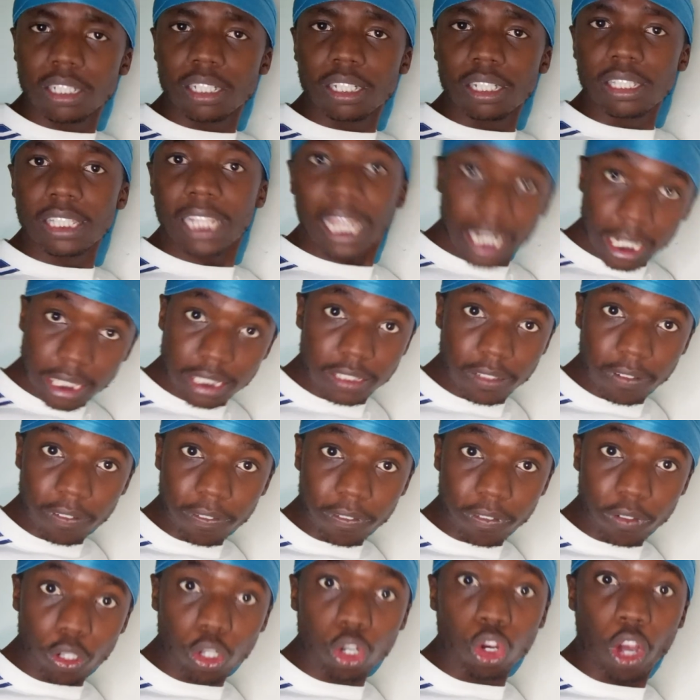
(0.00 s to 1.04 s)
Negative
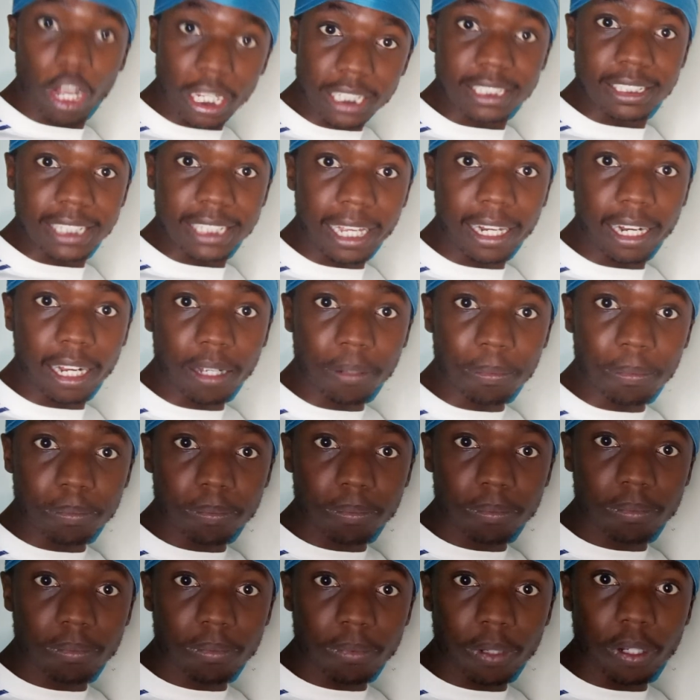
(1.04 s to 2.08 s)
cos theta,
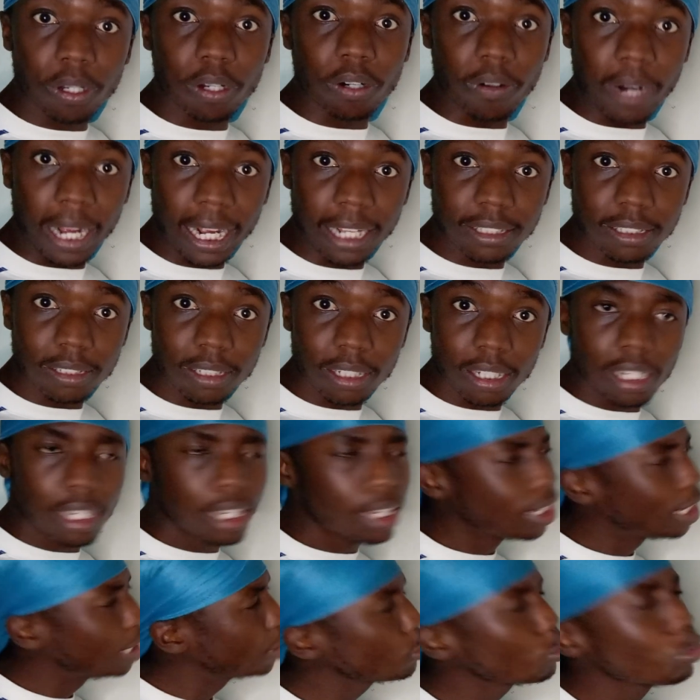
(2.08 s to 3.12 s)
right?
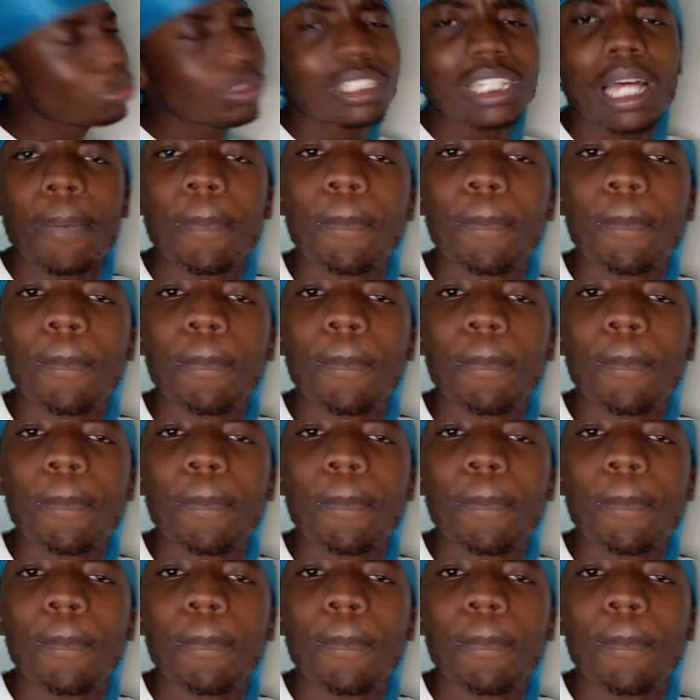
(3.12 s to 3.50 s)
Let's do some